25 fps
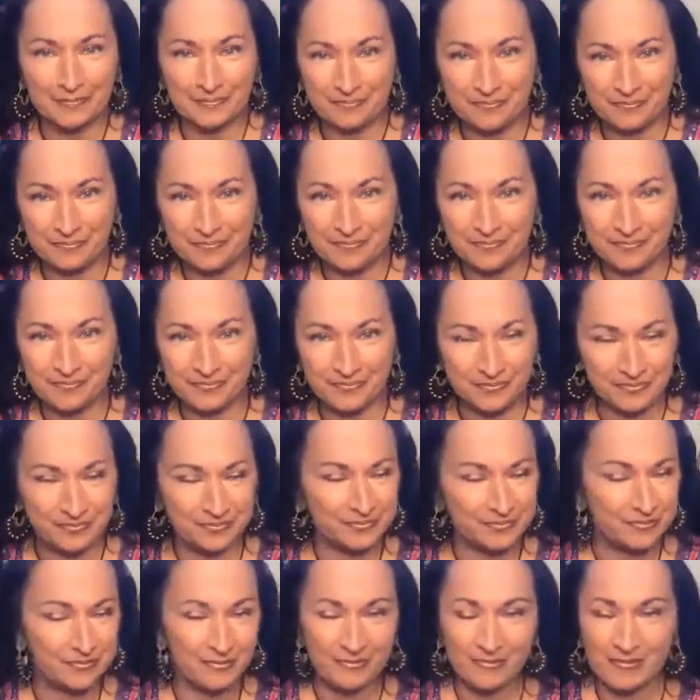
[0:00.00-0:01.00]
It
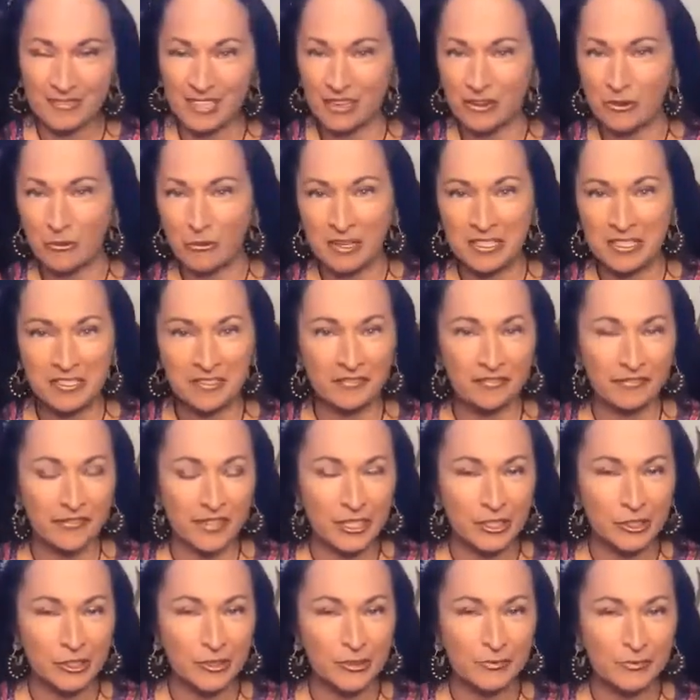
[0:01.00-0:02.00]
wasn't
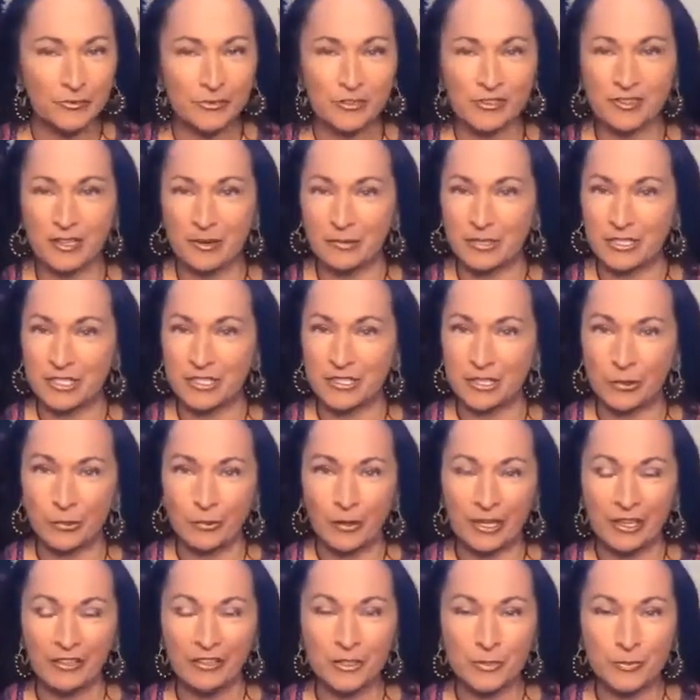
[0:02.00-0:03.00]
filmed. There was no
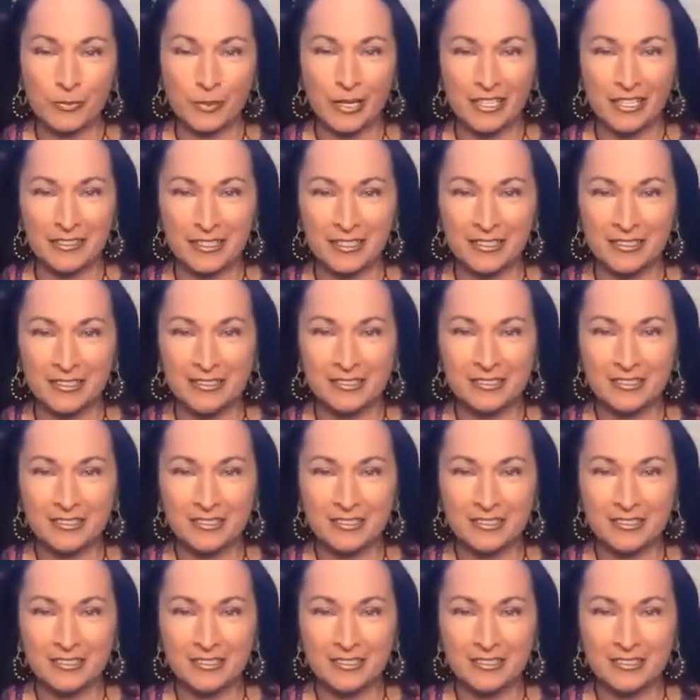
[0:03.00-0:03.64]
one else present.